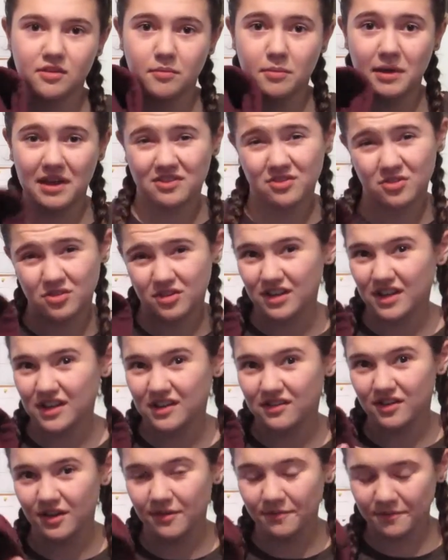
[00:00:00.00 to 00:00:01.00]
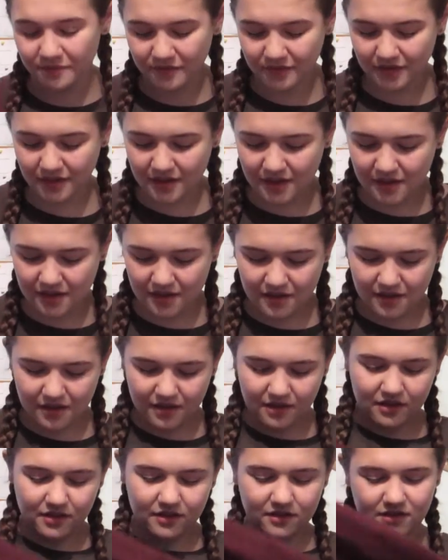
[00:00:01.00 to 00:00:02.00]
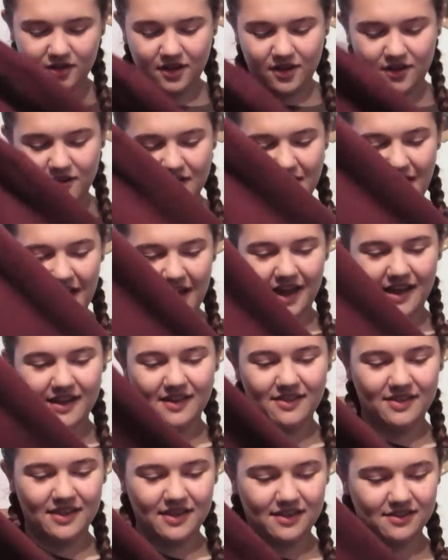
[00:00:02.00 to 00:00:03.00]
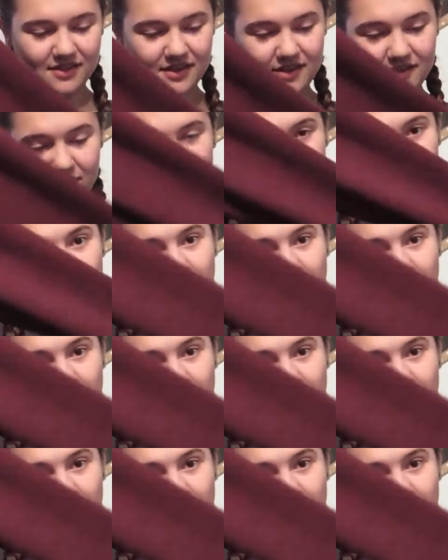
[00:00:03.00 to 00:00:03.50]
the best hoodies. So yeah, this is my